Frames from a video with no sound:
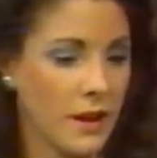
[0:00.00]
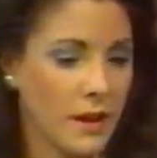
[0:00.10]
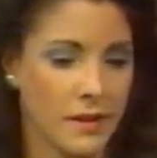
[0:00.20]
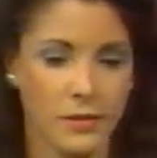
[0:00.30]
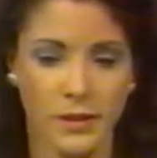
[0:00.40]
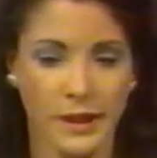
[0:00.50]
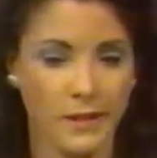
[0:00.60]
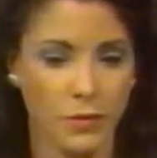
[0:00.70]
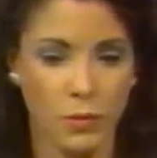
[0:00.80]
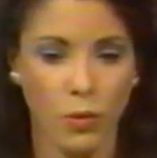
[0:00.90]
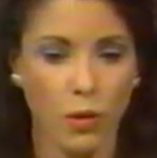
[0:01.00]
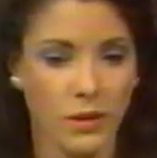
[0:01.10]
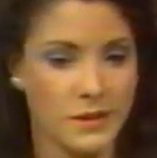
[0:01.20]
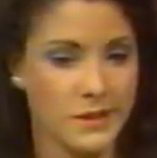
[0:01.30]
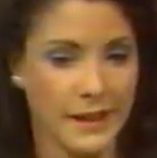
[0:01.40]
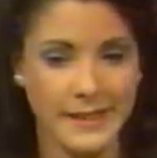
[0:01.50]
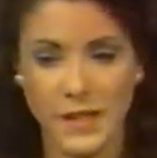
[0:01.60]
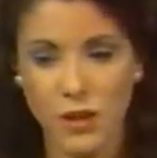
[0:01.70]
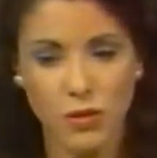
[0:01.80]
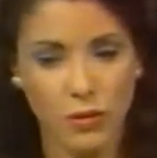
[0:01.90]
You could have rewards like
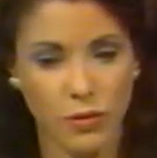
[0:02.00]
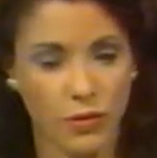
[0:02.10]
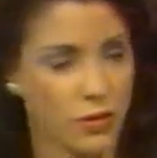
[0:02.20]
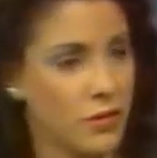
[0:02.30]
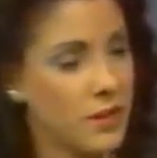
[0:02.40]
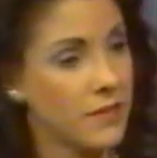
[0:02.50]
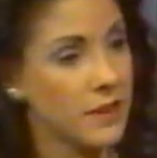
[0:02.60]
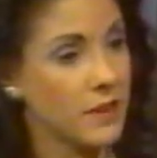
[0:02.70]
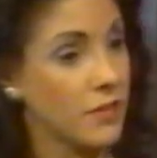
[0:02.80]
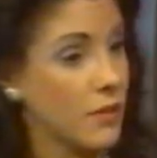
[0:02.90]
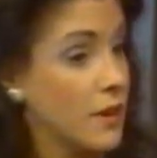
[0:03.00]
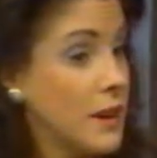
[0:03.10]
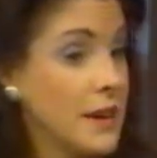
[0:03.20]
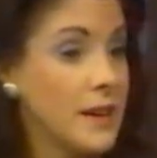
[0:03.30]
T-shirts or certificates, or